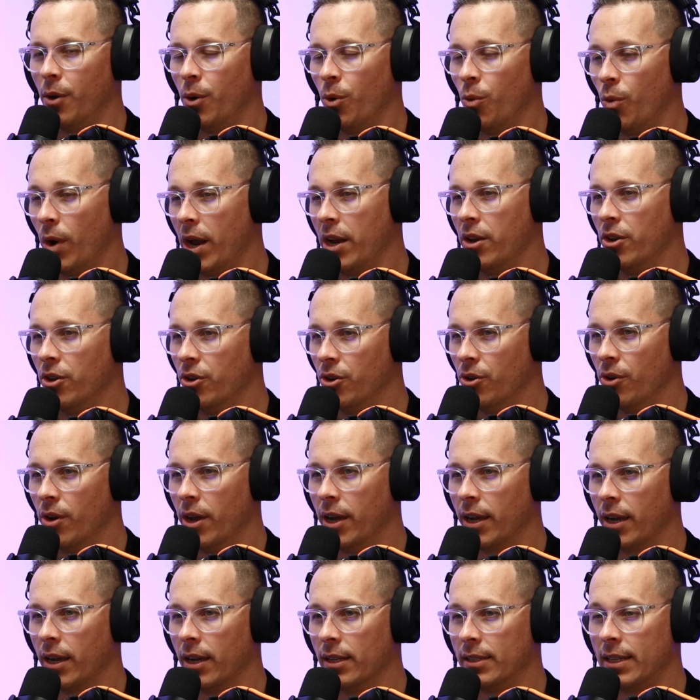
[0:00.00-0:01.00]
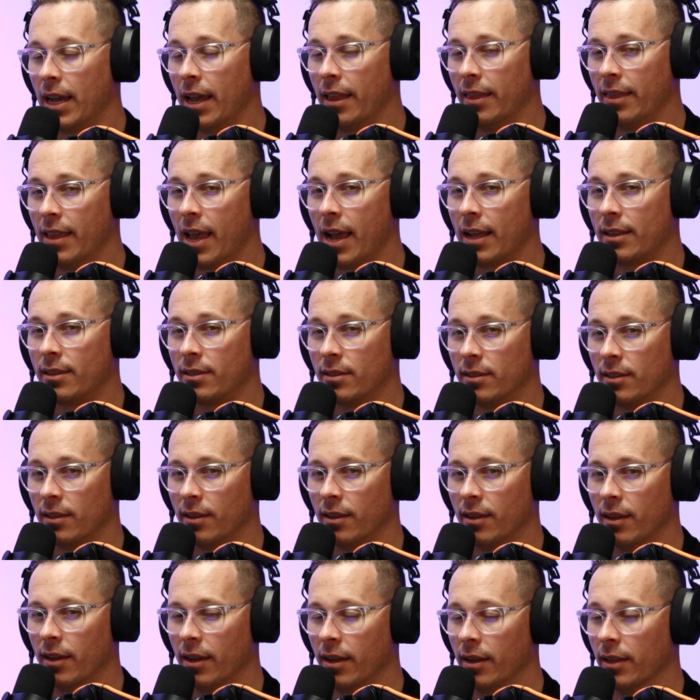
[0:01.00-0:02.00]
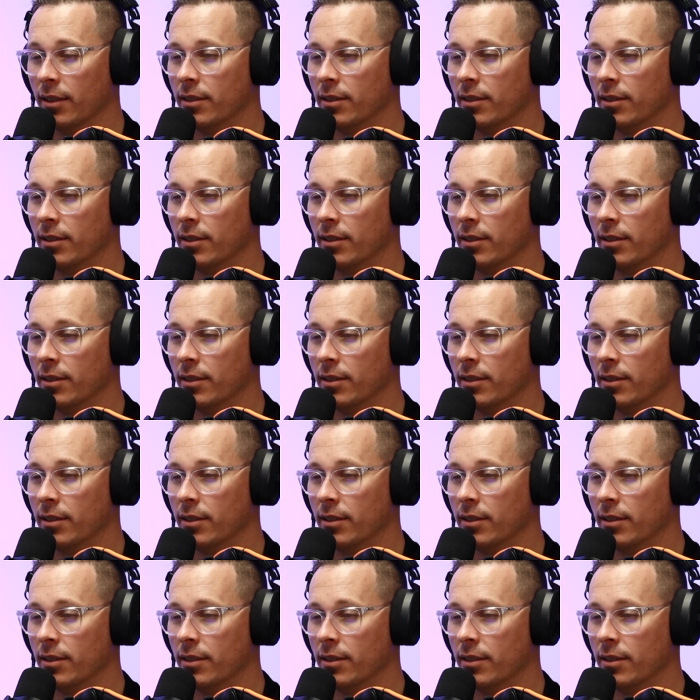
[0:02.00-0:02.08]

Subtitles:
when you're doing it, and that's in